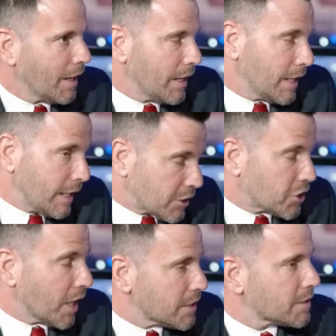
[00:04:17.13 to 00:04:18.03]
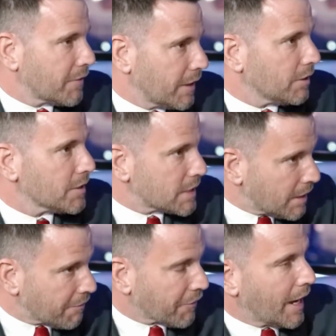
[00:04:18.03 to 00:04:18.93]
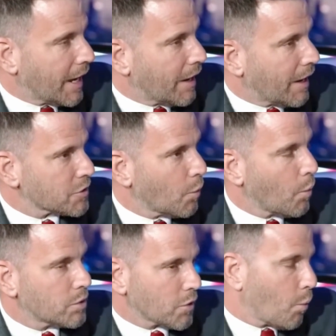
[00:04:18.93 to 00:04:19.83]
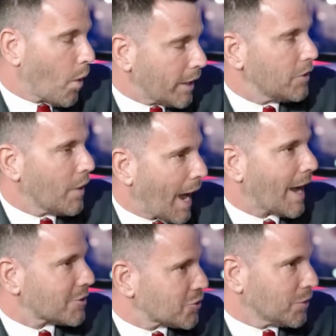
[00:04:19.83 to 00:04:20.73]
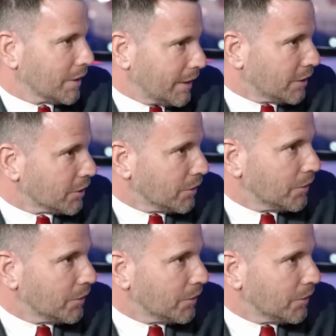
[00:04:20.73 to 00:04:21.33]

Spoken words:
It just feels different now. So what do you actually do?